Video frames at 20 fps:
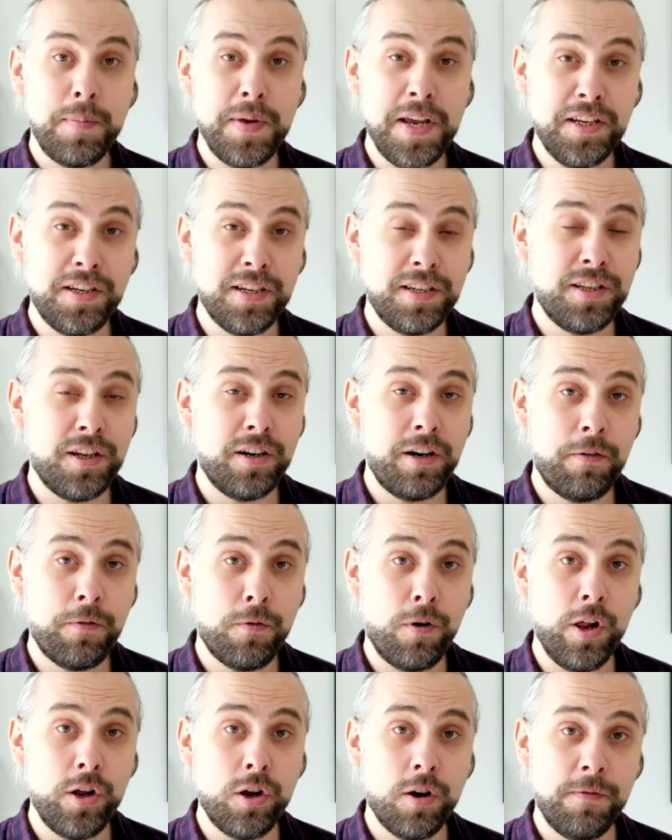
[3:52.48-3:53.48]
pieces started
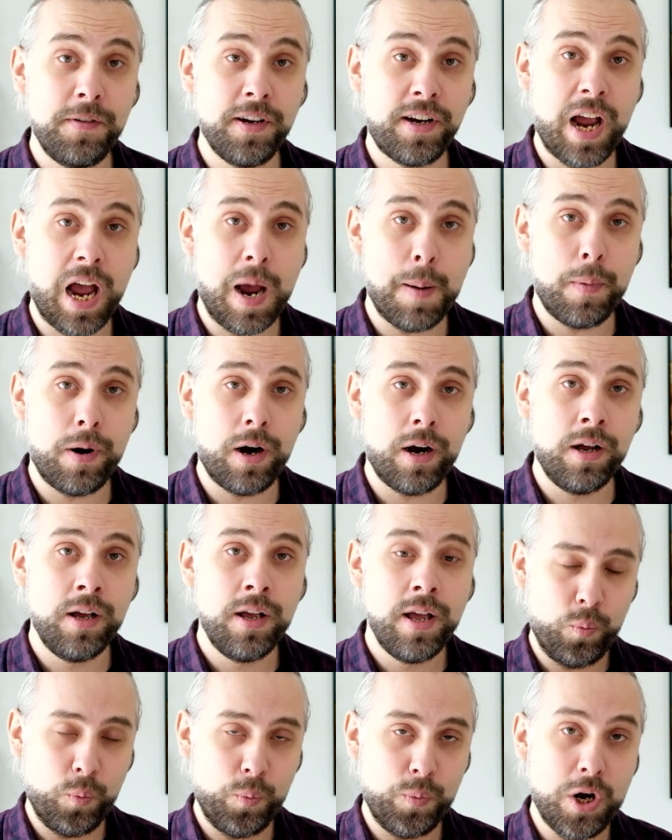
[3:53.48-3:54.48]
falling off the camera.
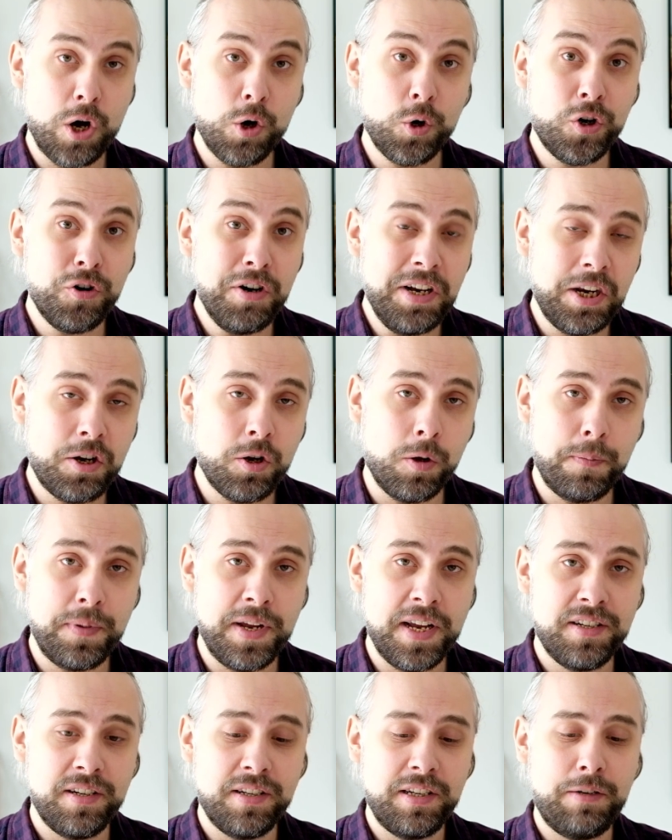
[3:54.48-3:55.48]
No critical
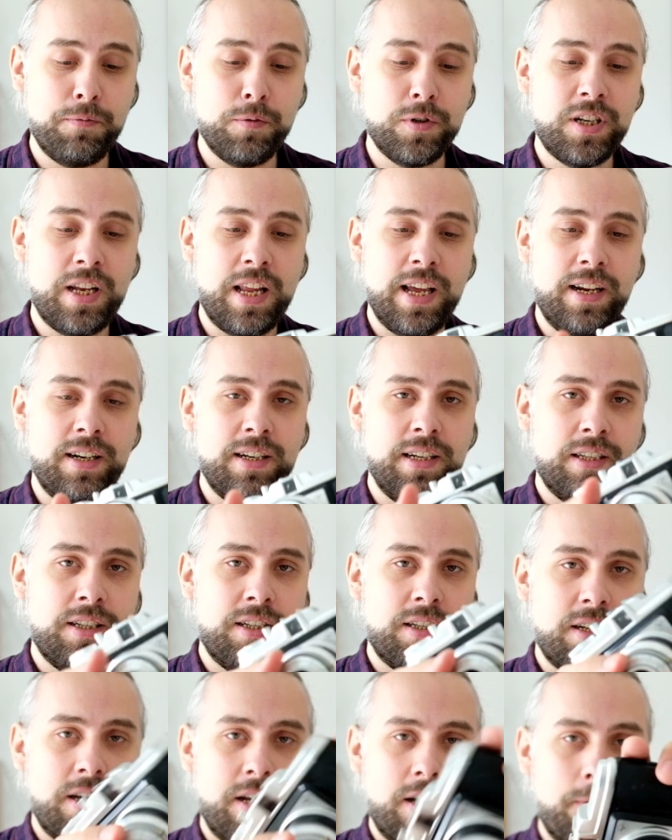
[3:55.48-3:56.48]
pieces, it was like
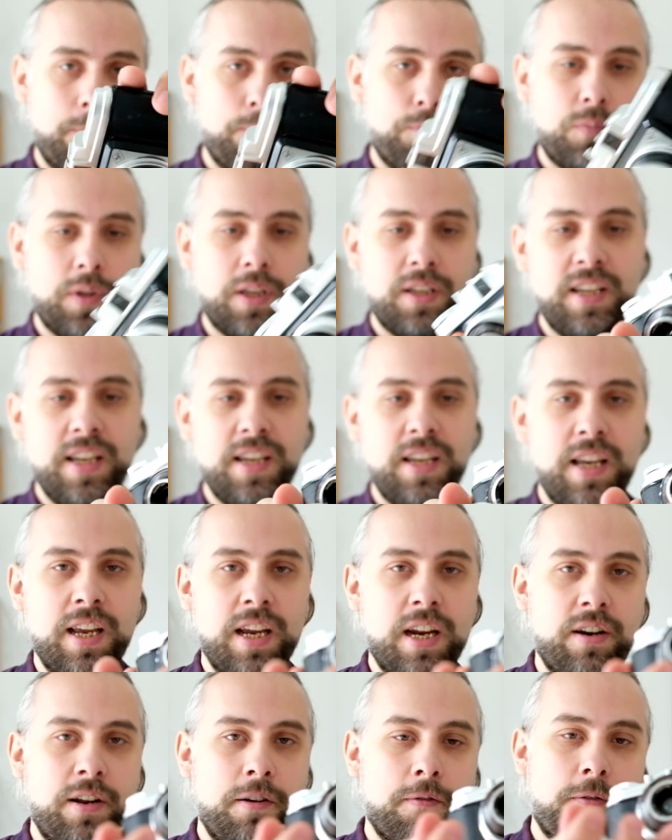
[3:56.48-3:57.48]
this thing
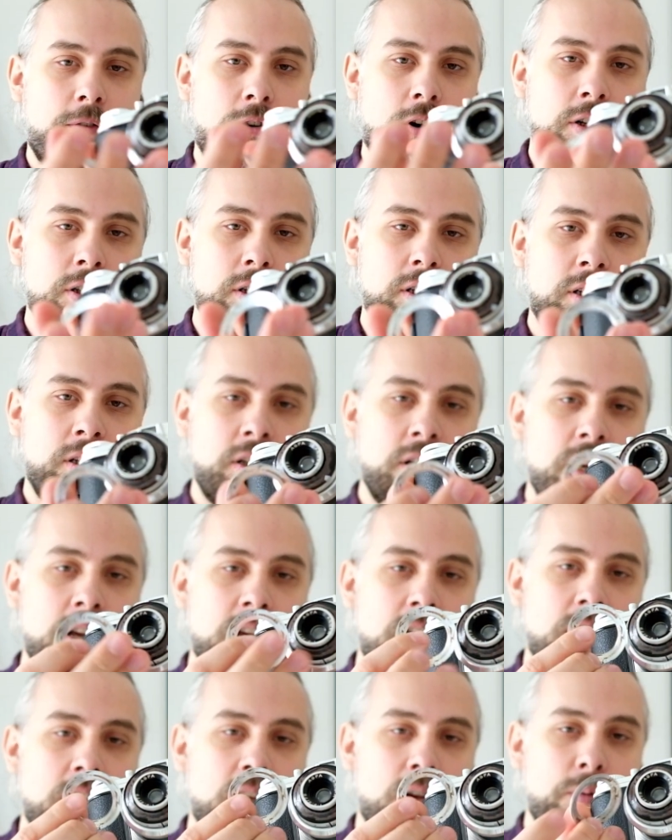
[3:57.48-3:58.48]
here in front,
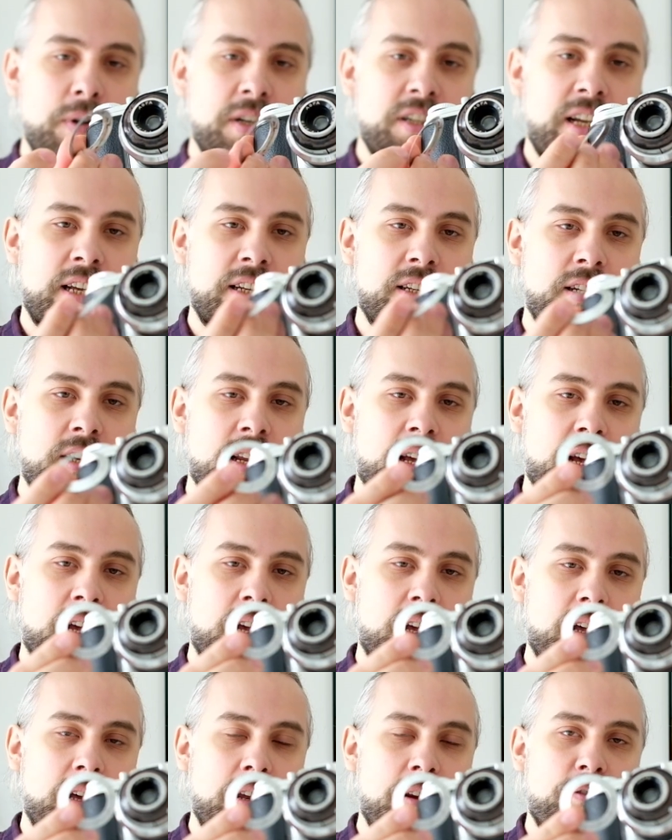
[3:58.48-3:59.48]
which has
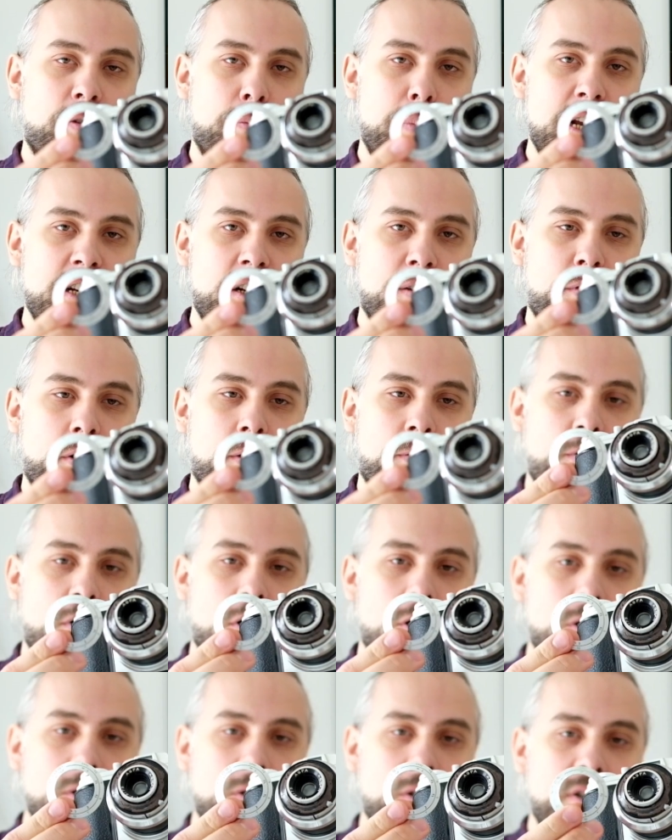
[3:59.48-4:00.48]
the information for the
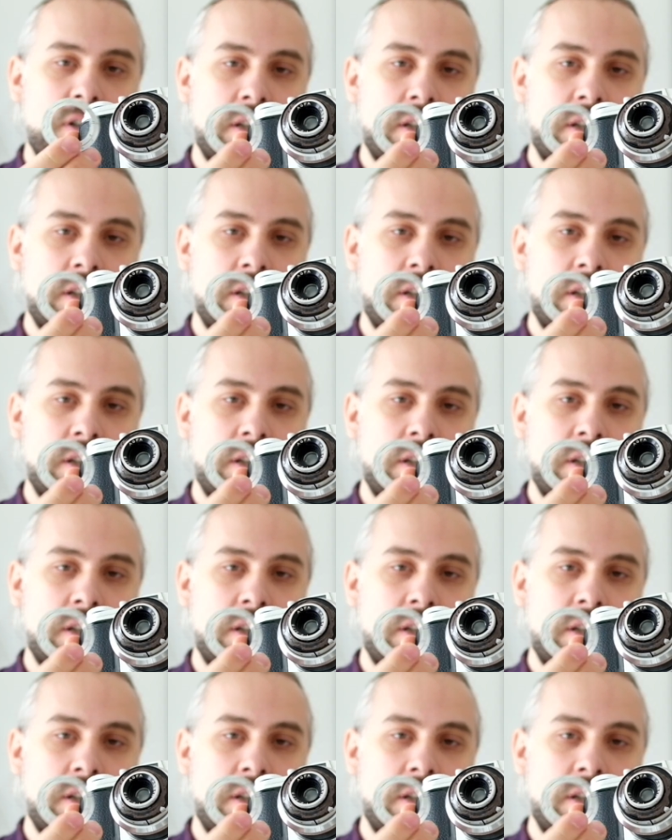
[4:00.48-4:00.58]
focus